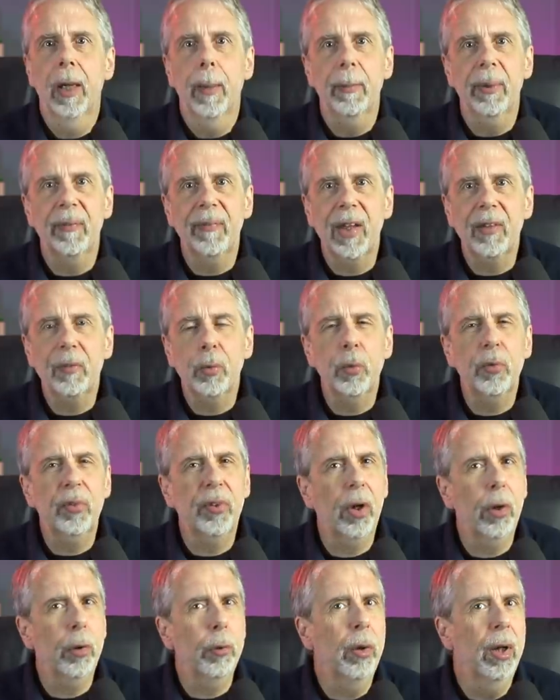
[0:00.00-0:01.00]
But there's
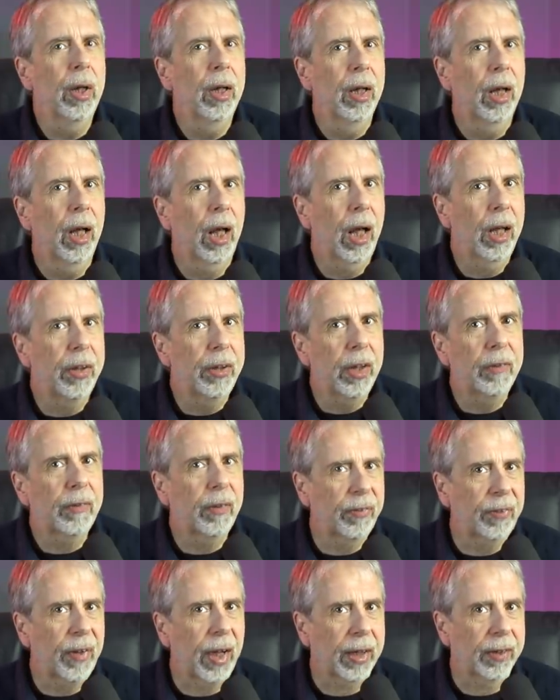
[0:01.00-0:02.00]
also
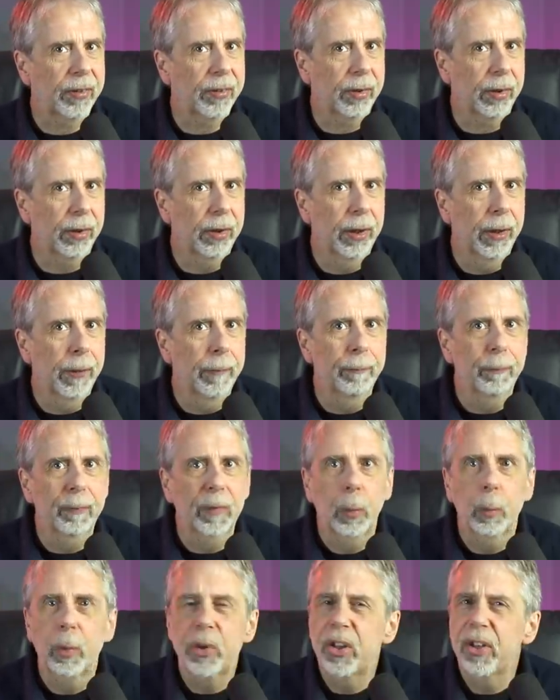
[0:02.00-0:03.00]
another factor,
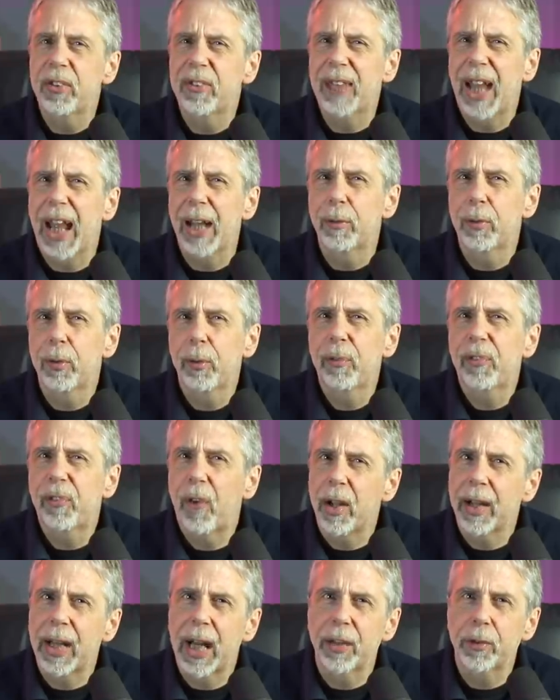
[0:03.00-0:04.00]
which is down to
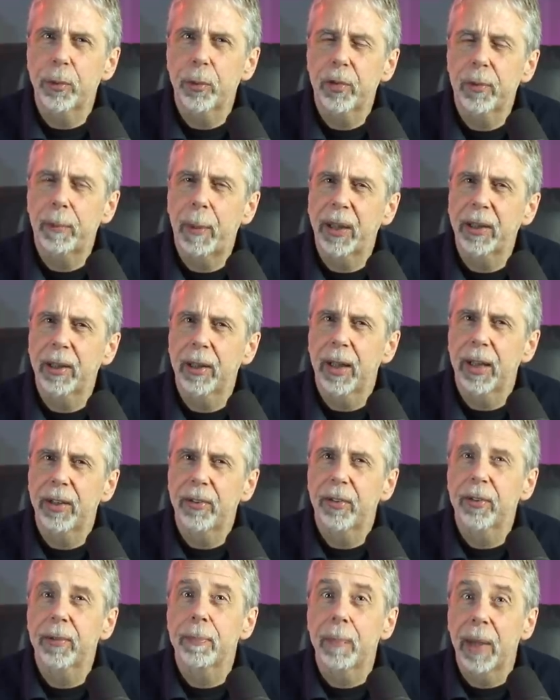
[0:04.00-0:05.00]
financial
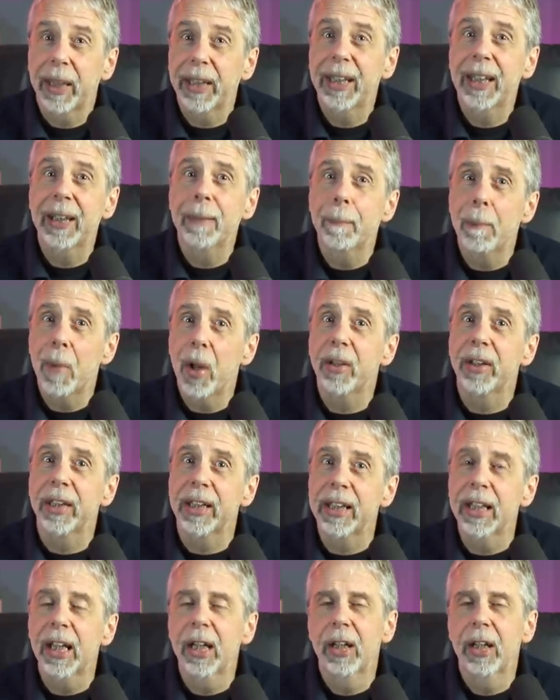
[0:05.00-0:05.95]
speculators making money